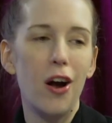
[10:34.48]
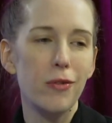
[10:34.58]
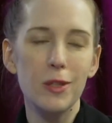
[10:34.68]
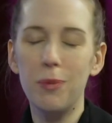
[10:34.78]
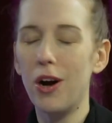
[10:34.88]

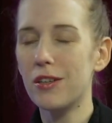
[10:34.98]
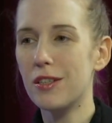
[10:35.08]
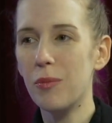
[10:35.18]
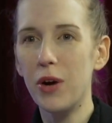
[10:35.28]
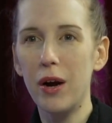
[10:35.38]
car was parked
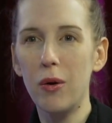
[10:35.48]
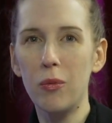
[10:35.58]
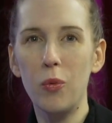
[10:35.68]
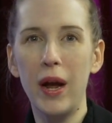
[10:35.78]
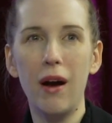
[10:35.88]

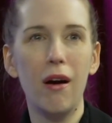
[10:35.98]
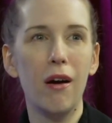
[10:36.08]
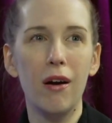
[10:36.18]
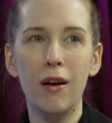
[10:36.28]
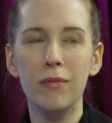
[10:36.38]
somewhere
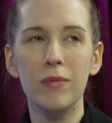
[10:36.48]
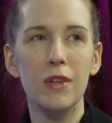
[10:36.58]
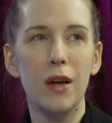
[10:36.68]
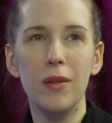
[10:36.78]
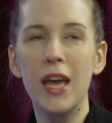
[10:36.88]
where
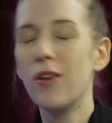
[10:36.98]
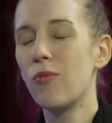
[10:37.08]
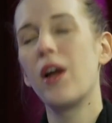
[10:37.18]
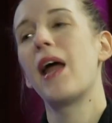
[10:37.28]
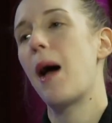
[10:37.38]
the hit
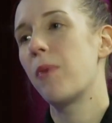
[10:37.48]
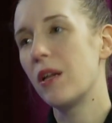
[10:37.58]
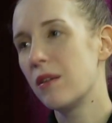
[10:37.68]
and run happened.